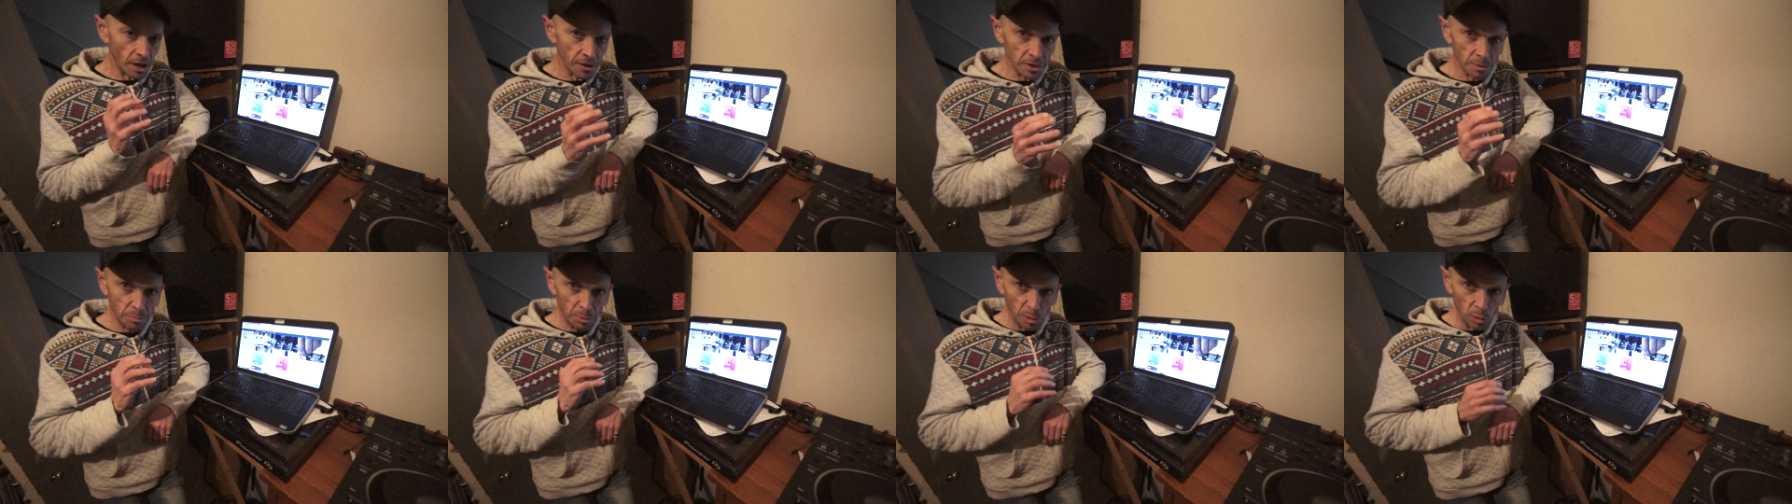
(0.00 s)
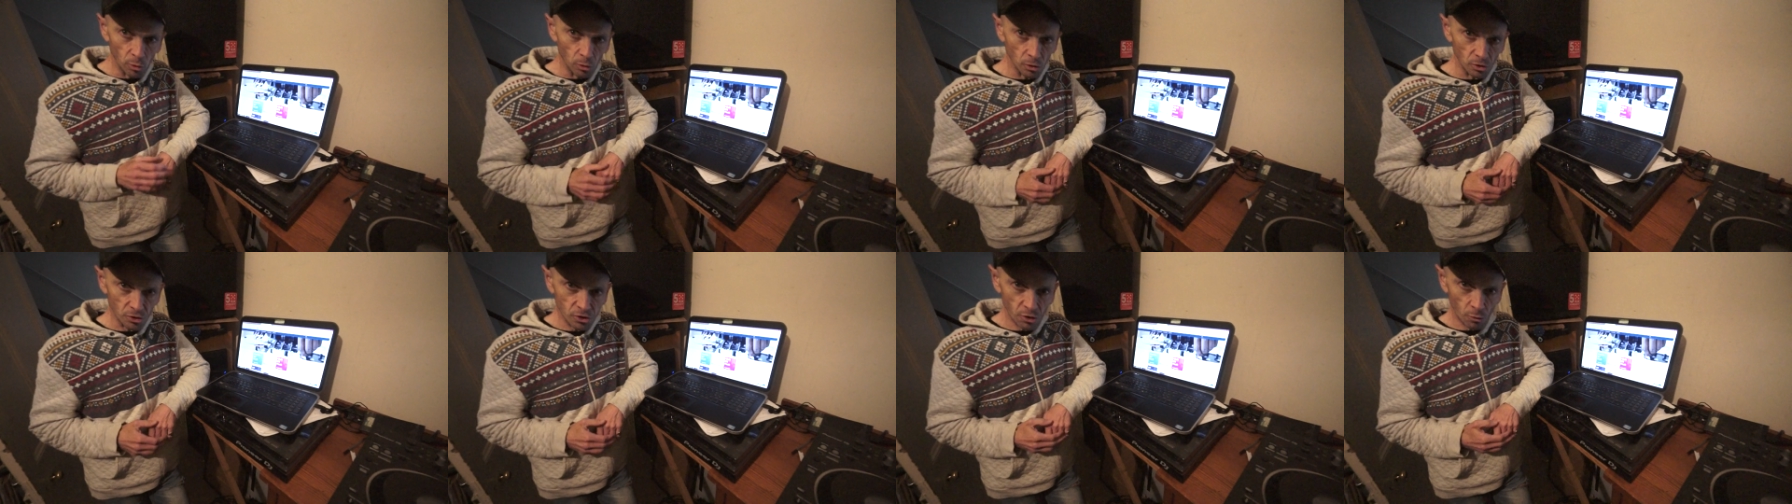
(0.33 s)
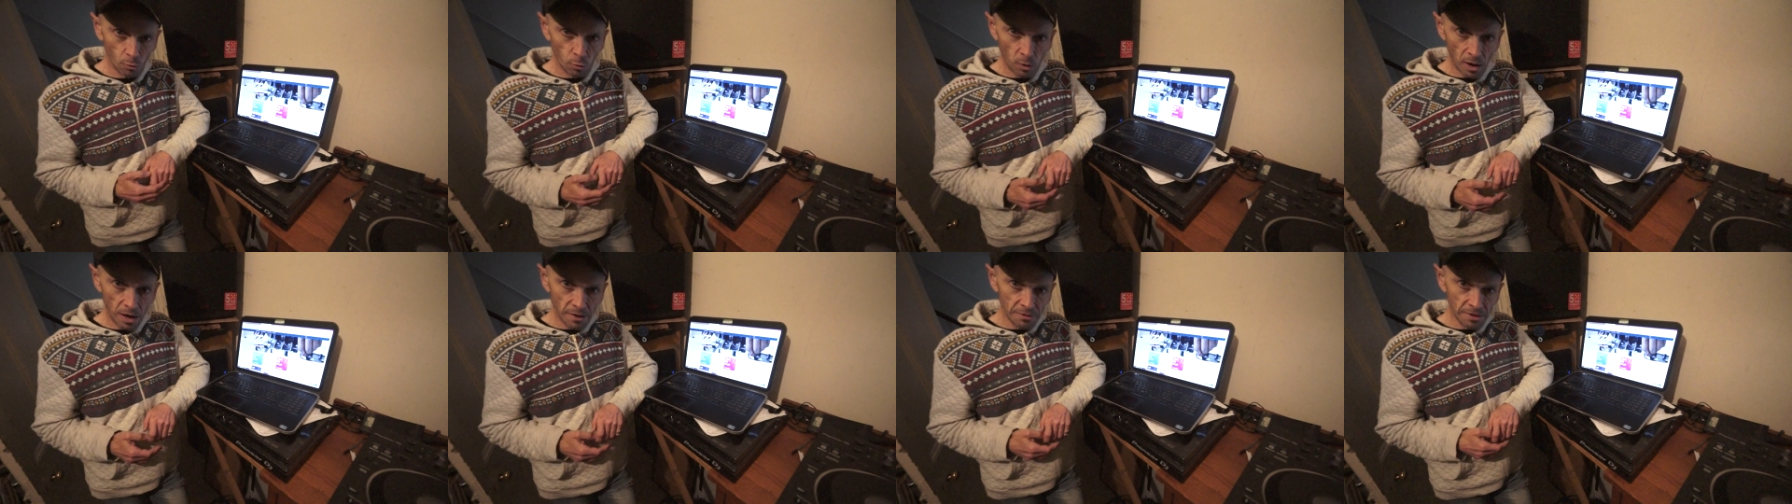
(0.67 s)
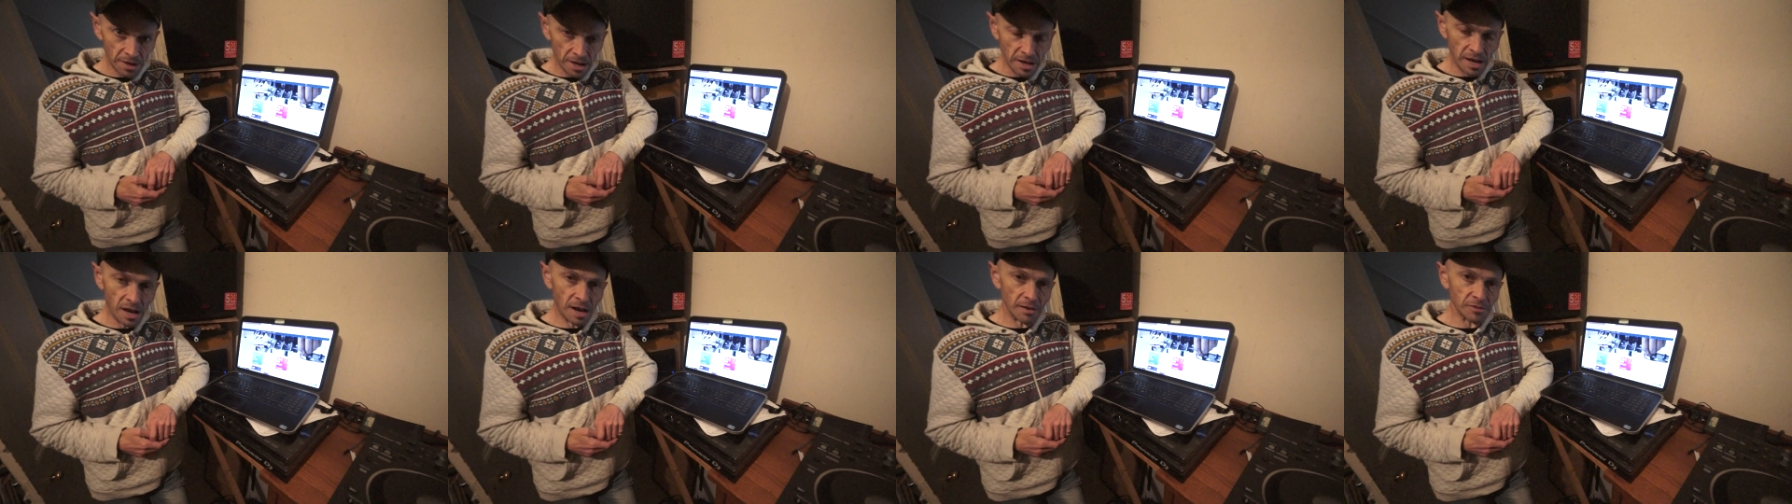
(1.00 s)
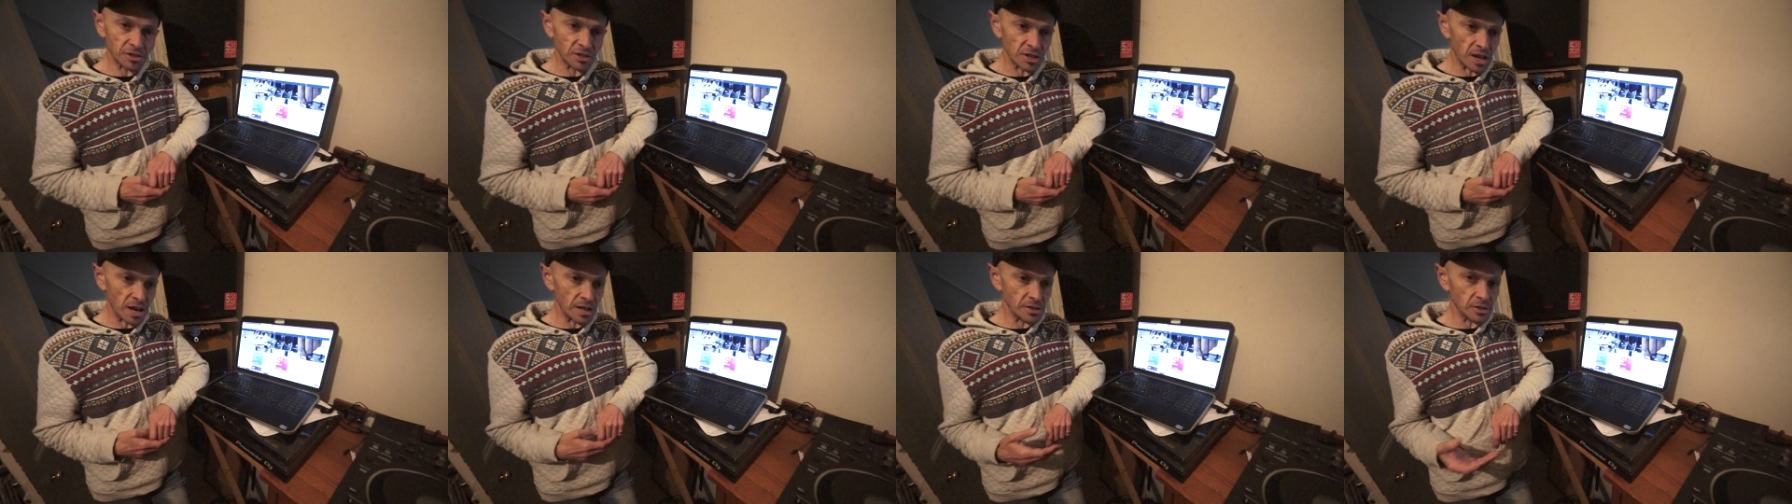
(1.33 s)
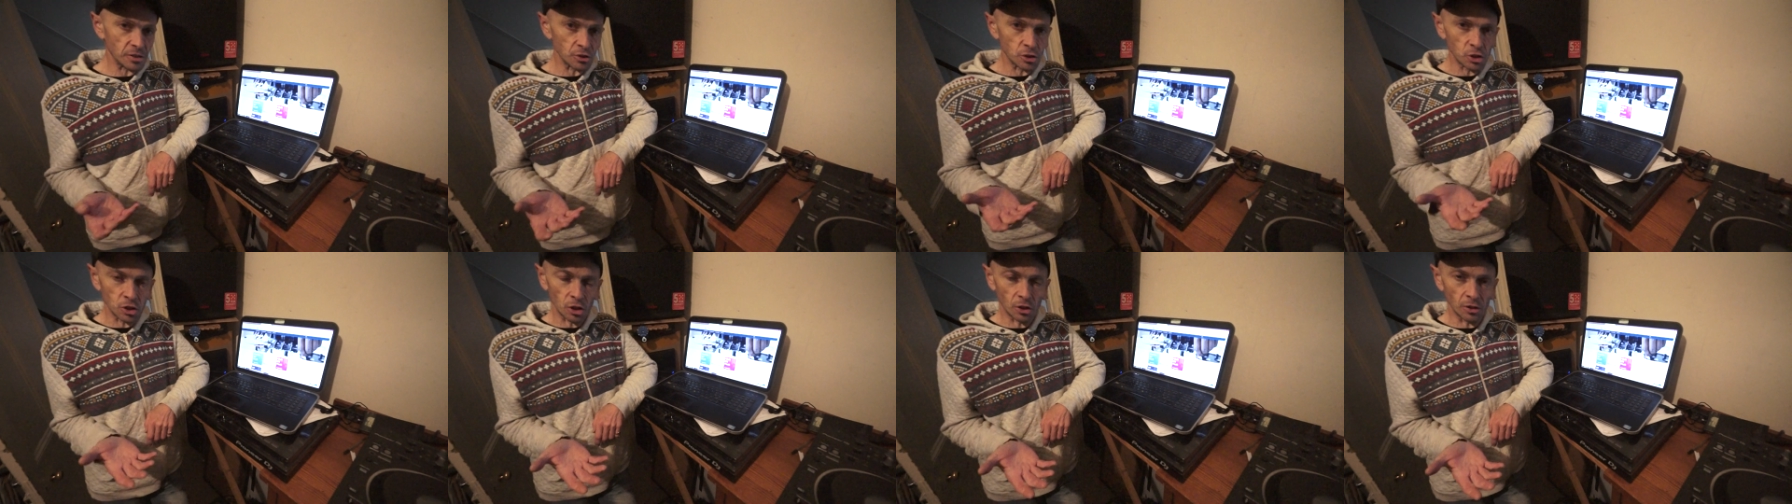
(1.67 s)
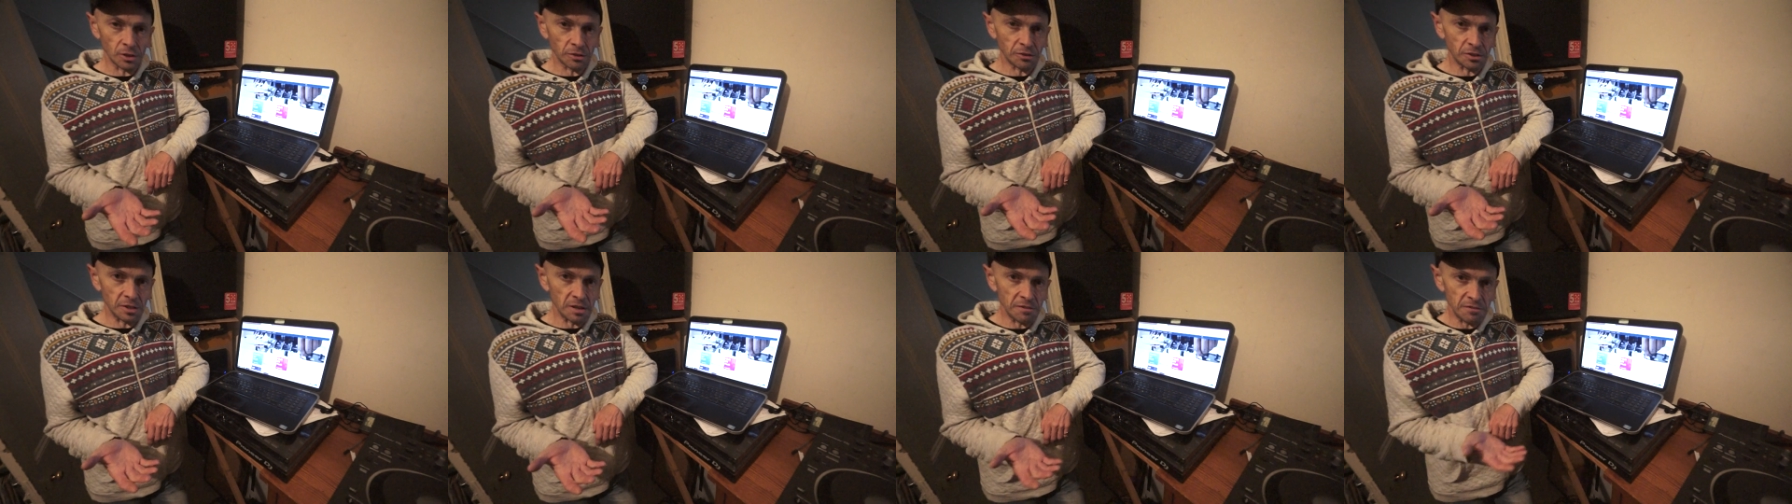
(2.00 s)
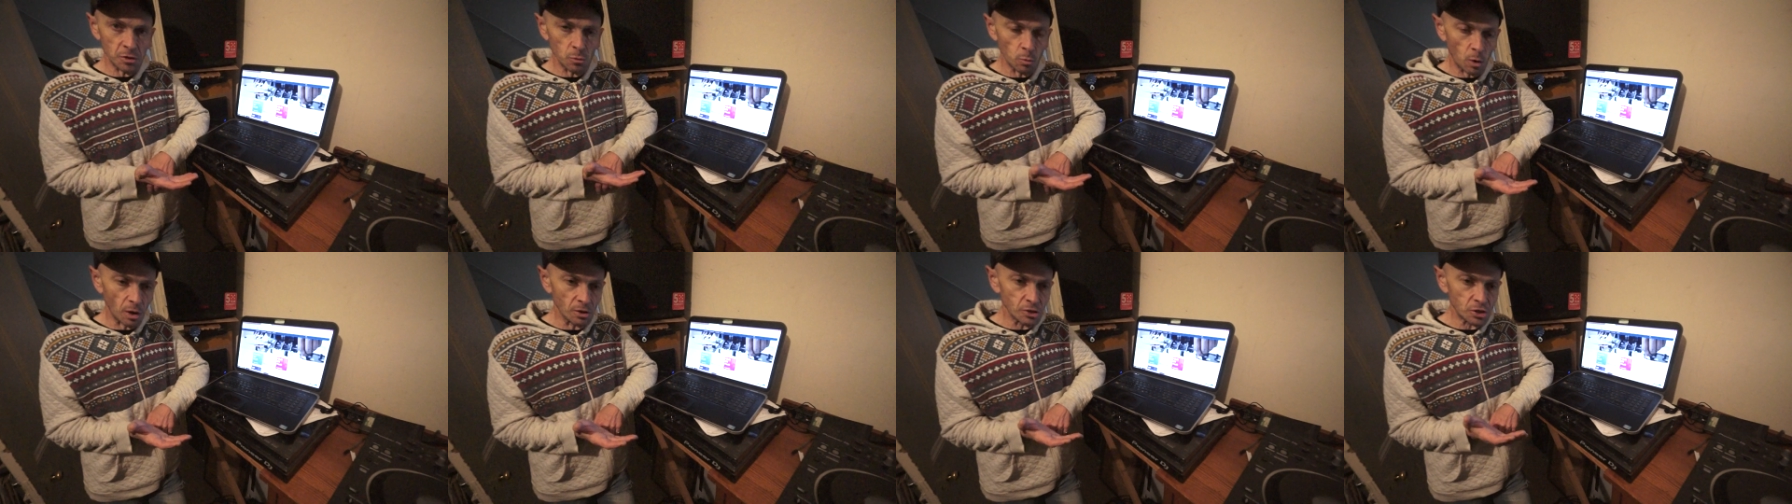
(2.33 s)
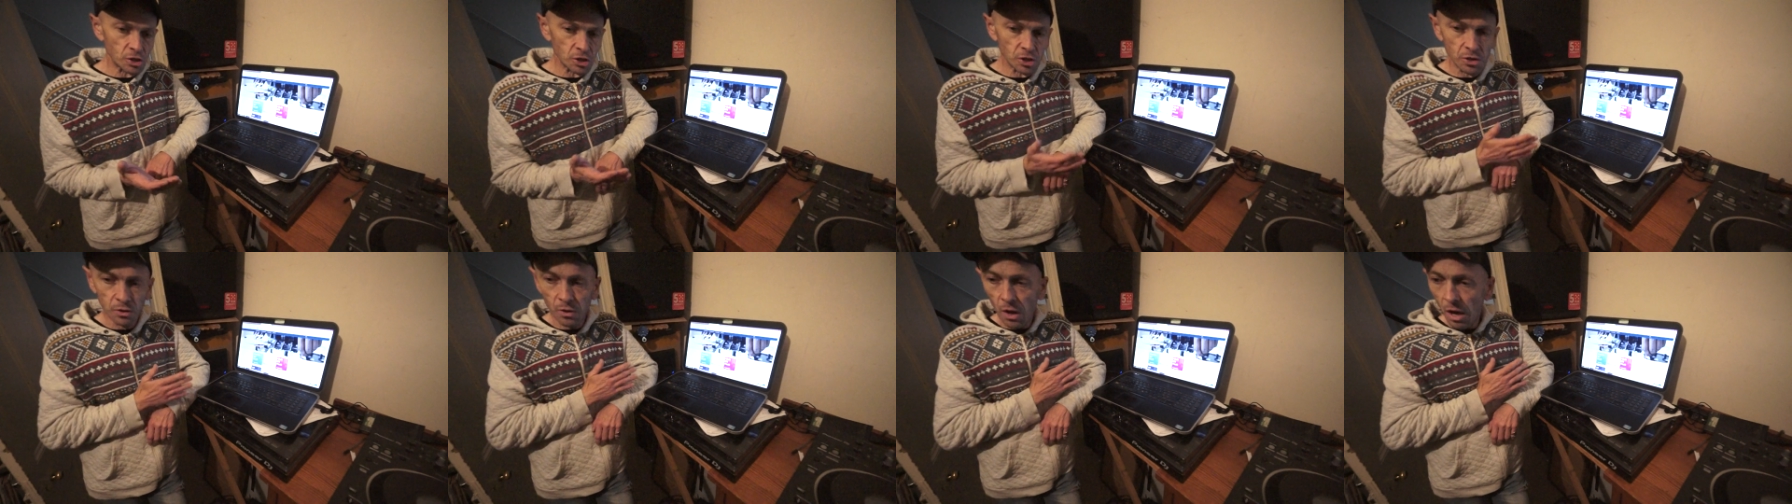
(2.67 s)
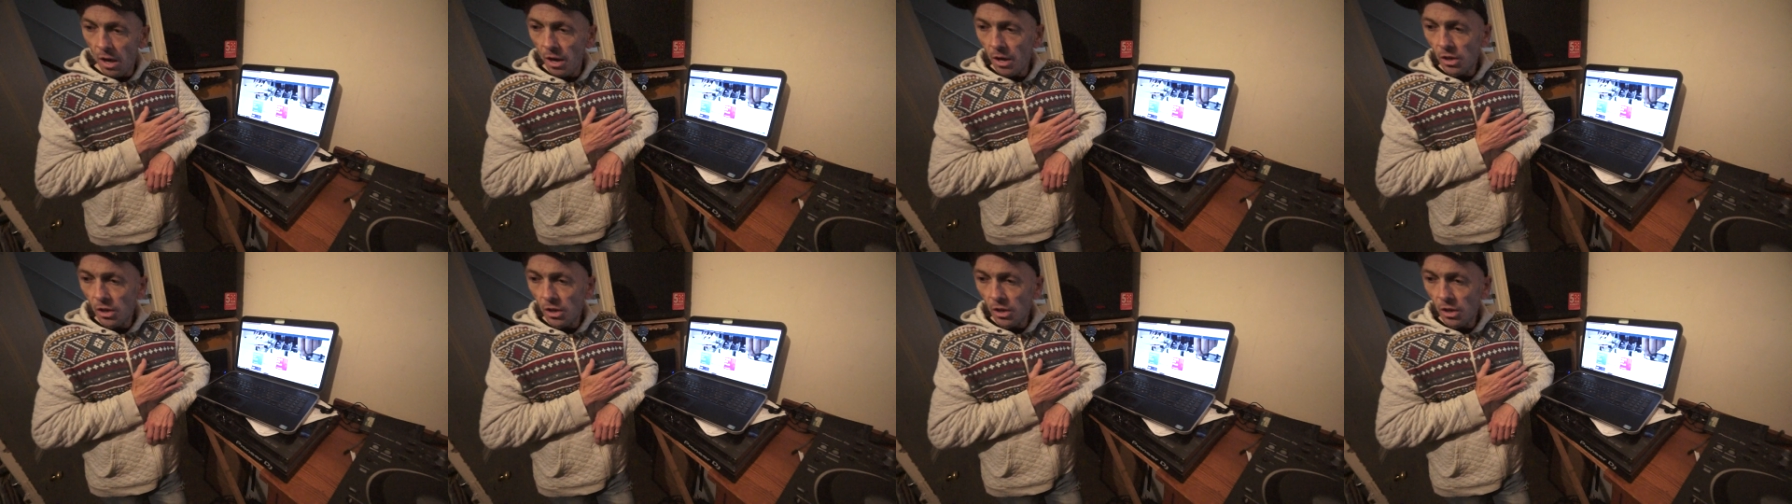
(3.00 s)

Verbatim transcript: other pools, where they have said, Jonathan, if you want to,